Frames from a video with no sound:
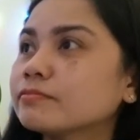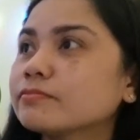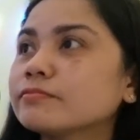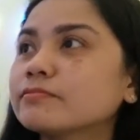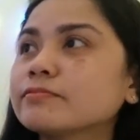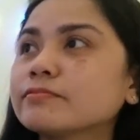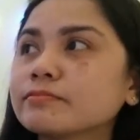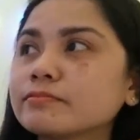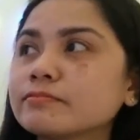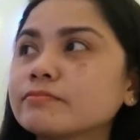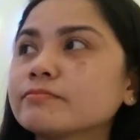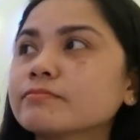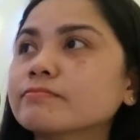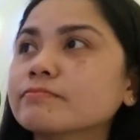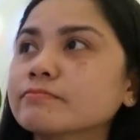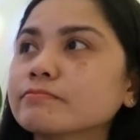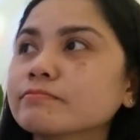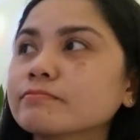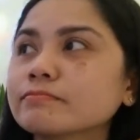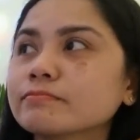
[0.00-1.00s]

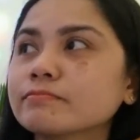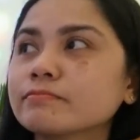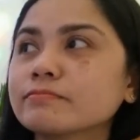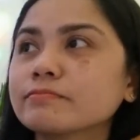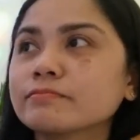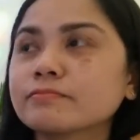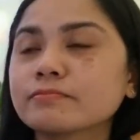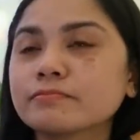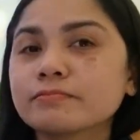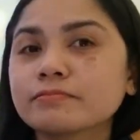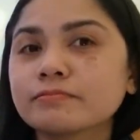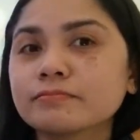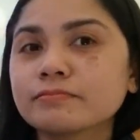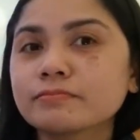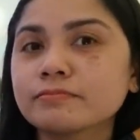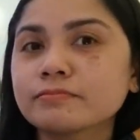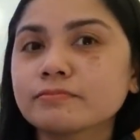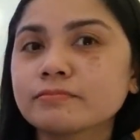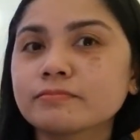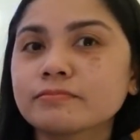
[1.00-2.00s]

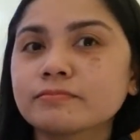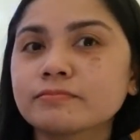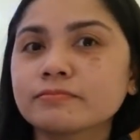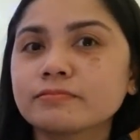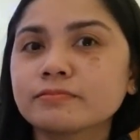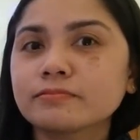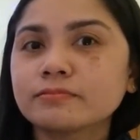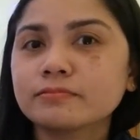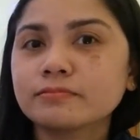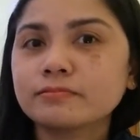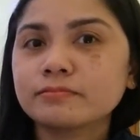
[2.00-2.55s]
(silent)